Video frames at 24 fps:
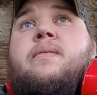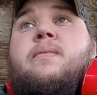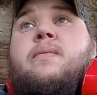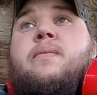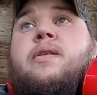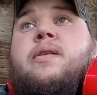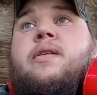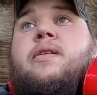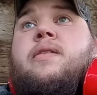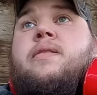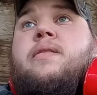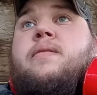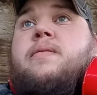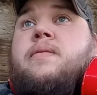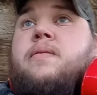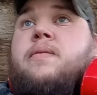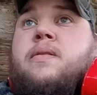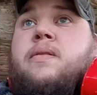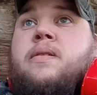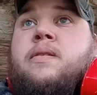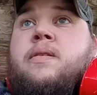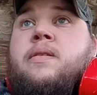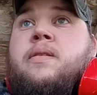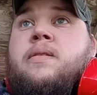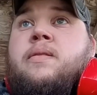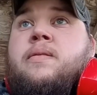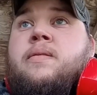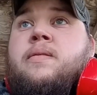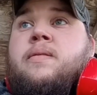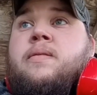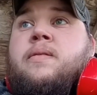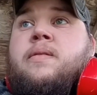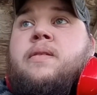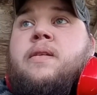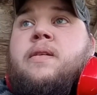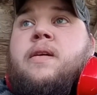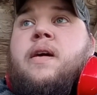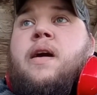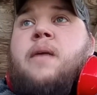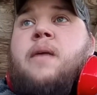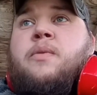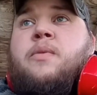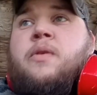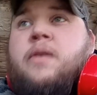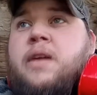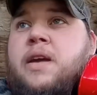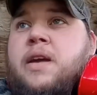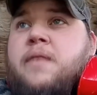But I'm
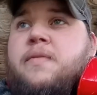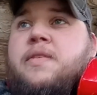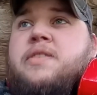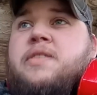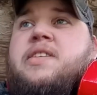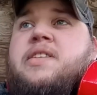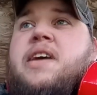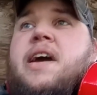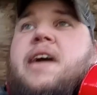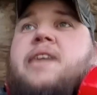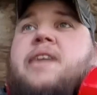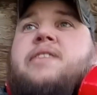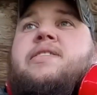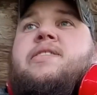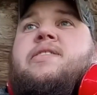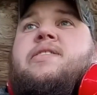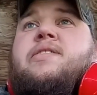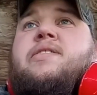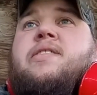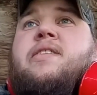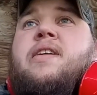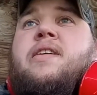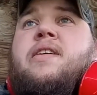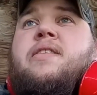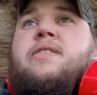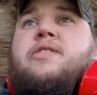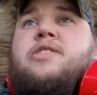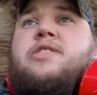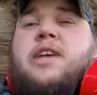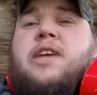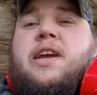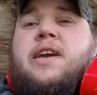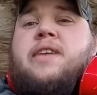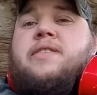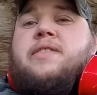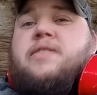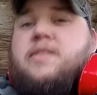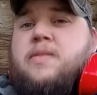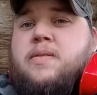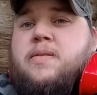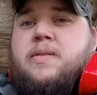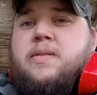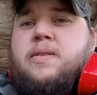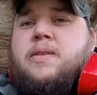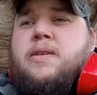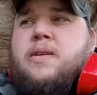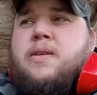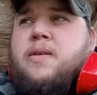going to give this Axis another chance.
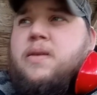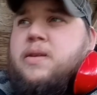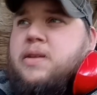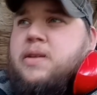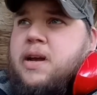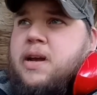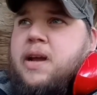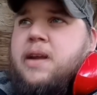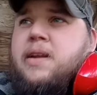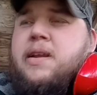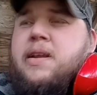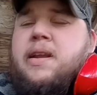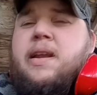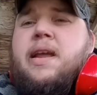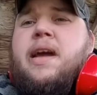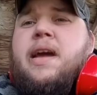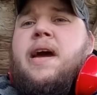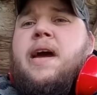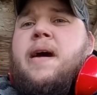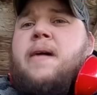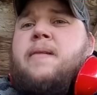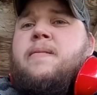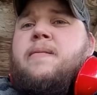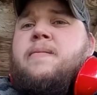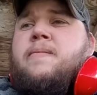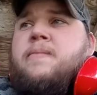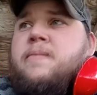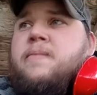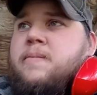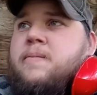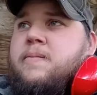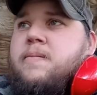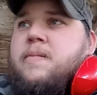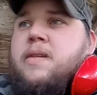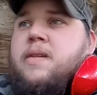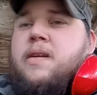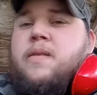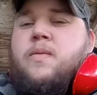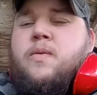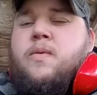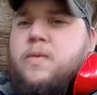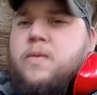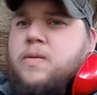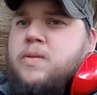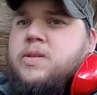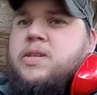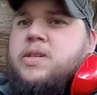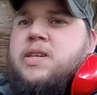I tightened it down, and
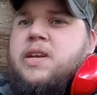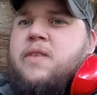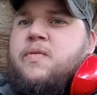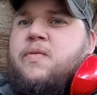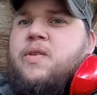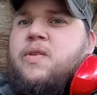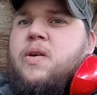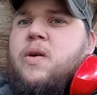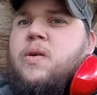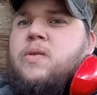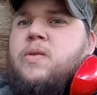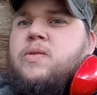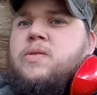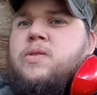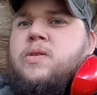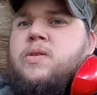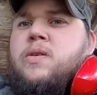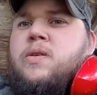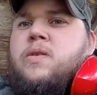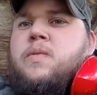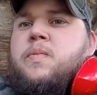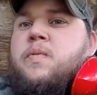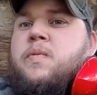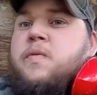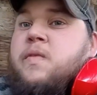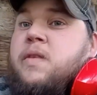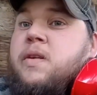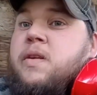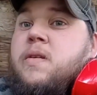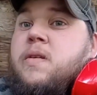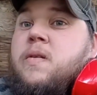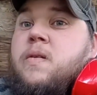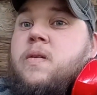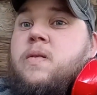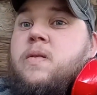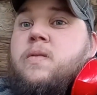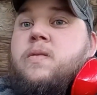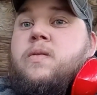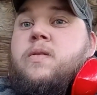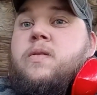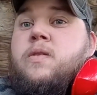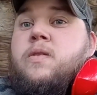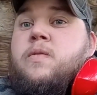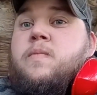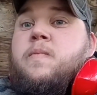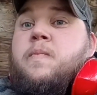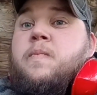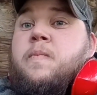we're going to see if it holds a group. If it don't hold a
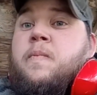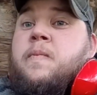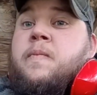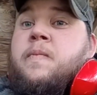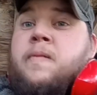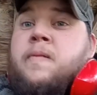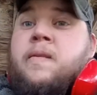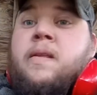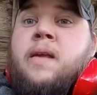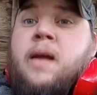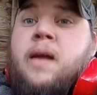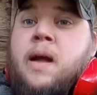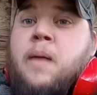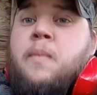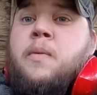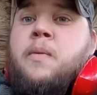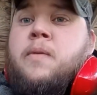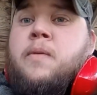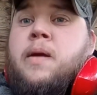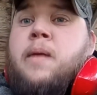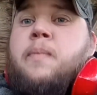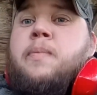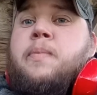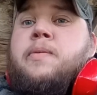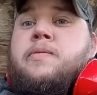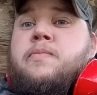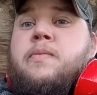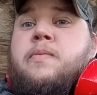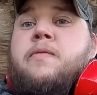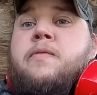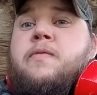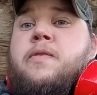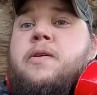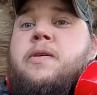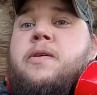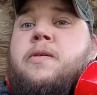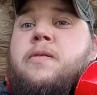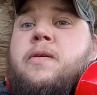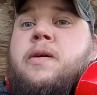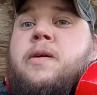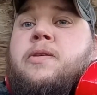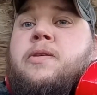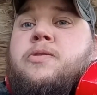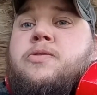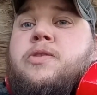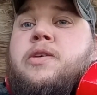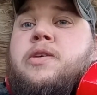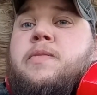group, I'm going to wrap this motherfucker
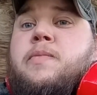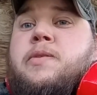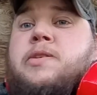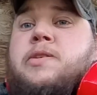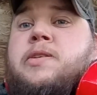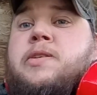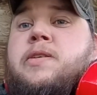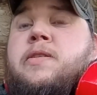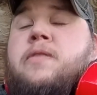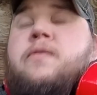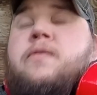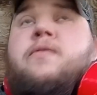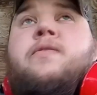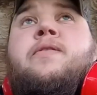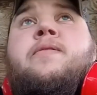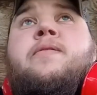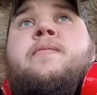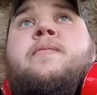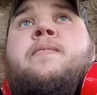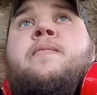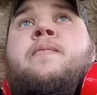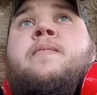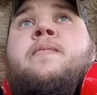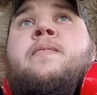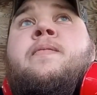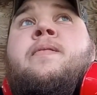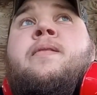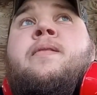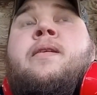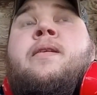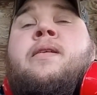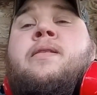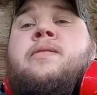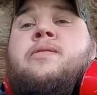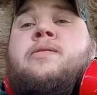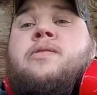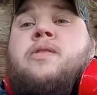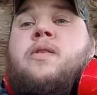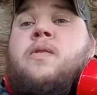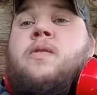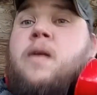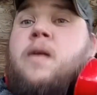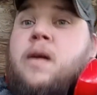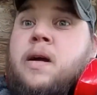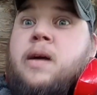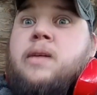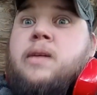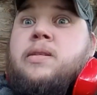around a tree myself. So,
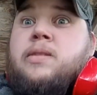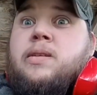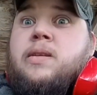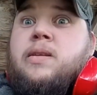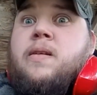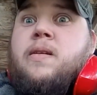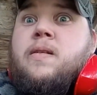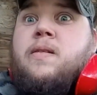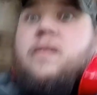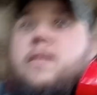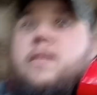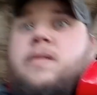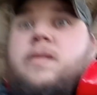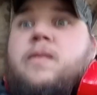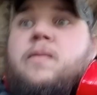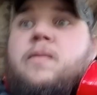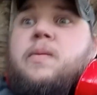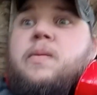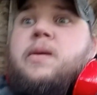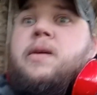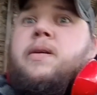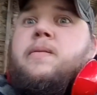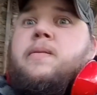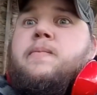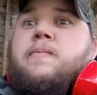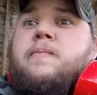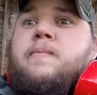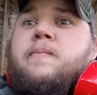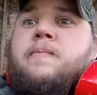I'll see y'all here in a little bit.